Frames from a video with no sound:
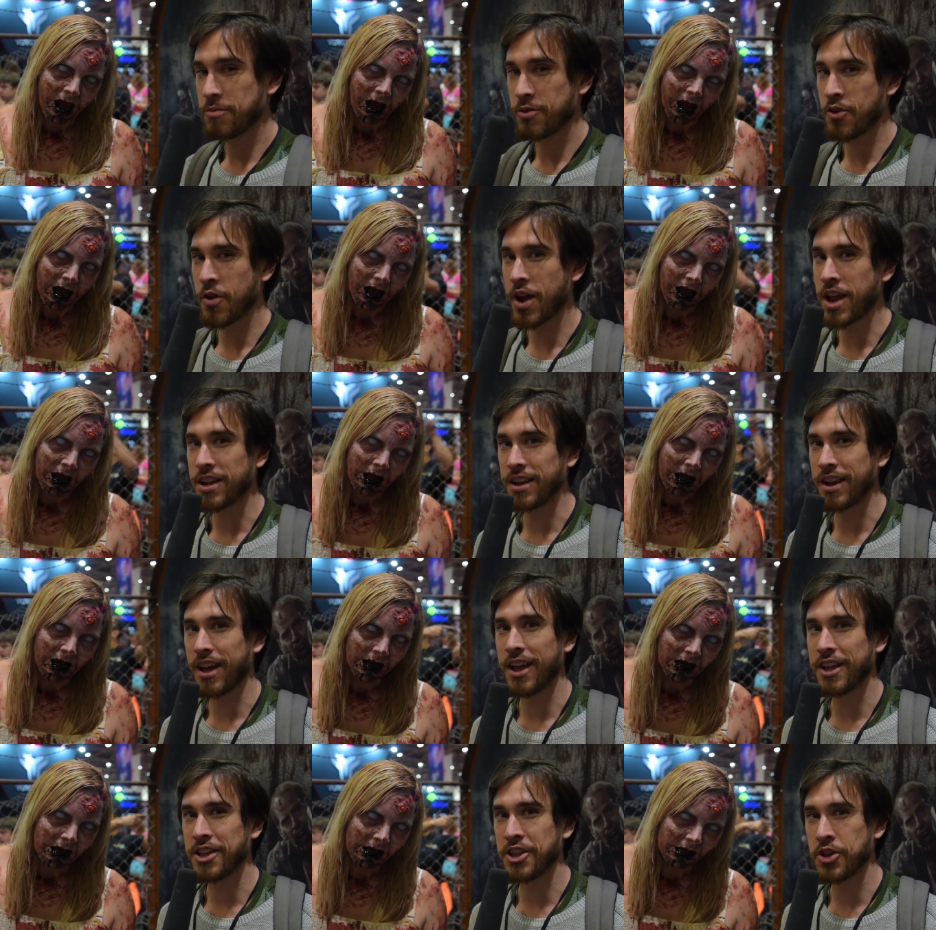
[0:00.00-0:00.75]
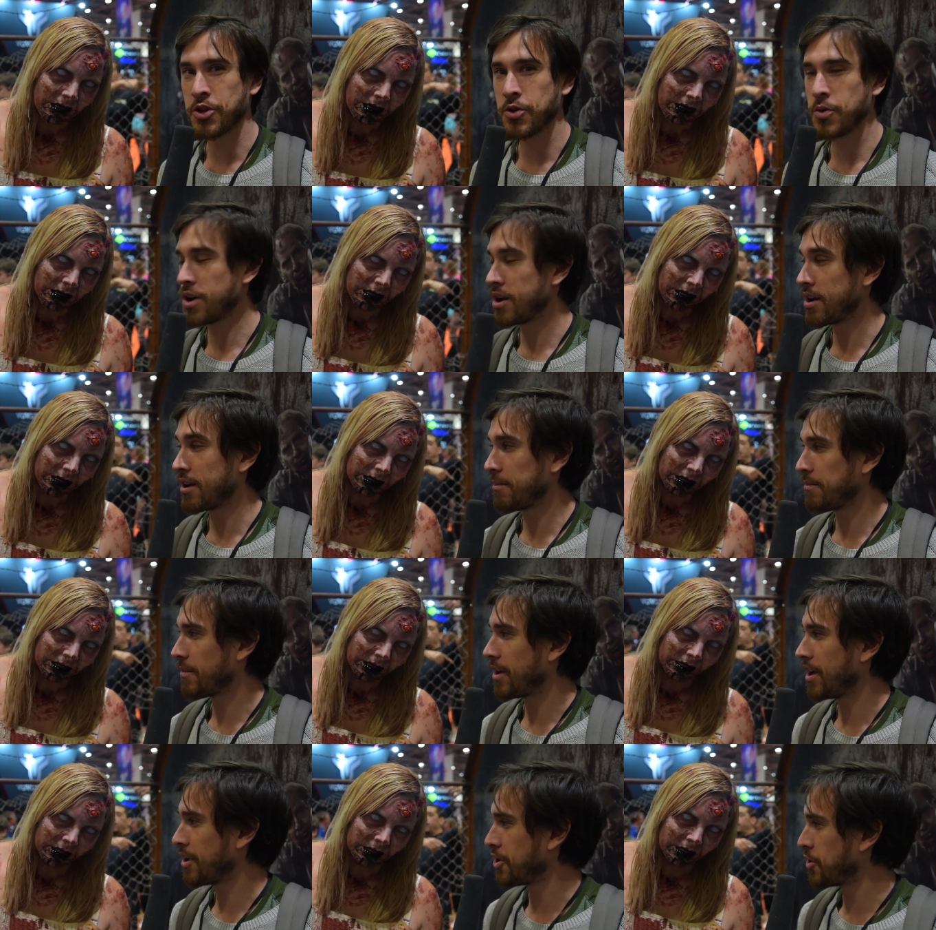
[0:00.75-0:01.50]
Speaker 1: Great, are you,
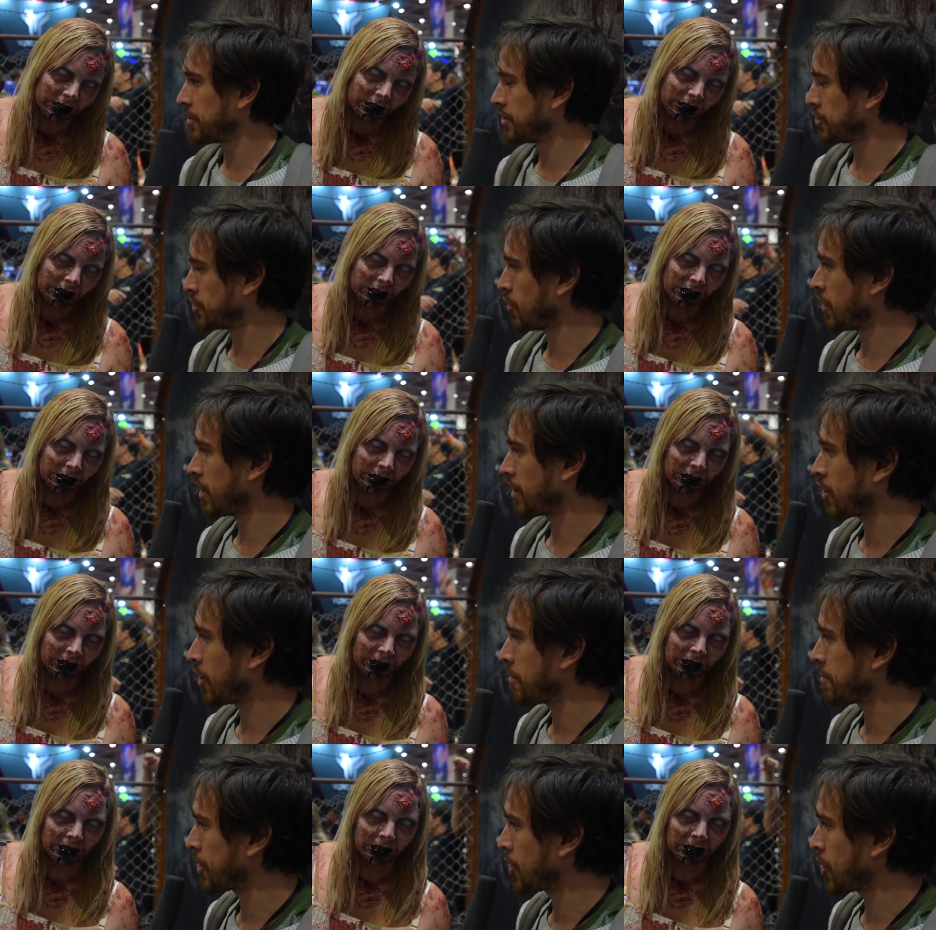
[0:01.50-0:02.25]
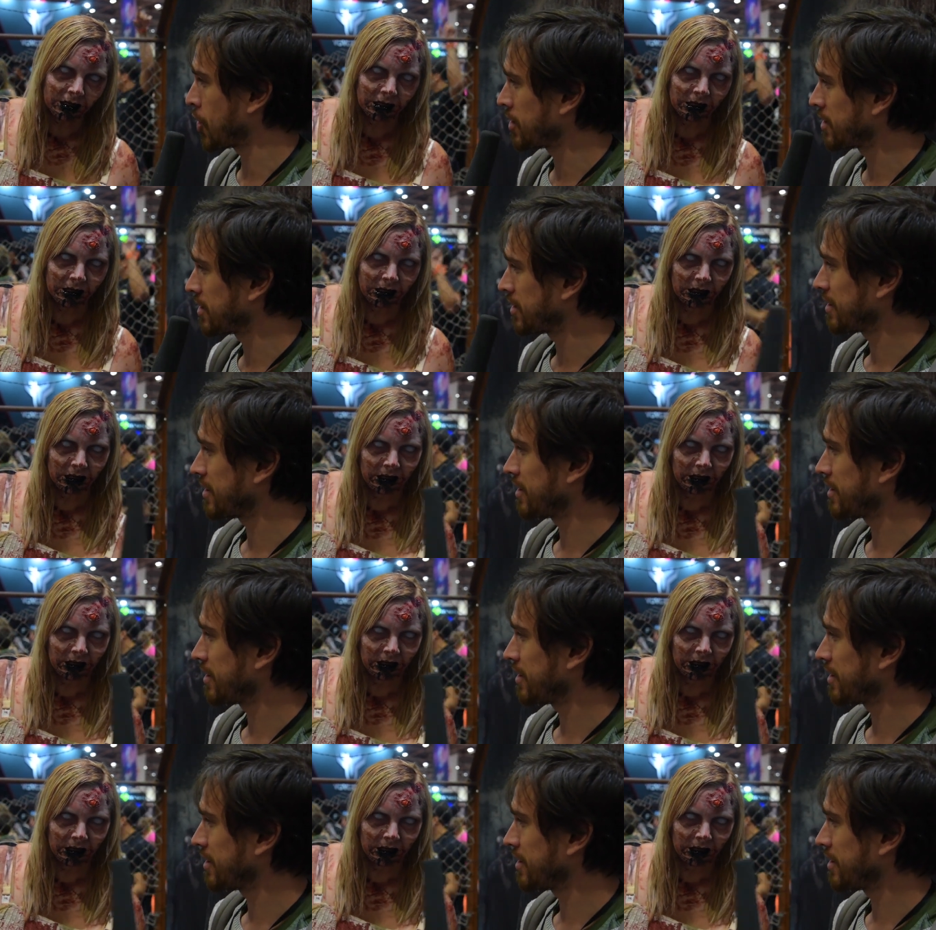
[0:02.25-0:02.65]
um, are you enjoying Comic-Con?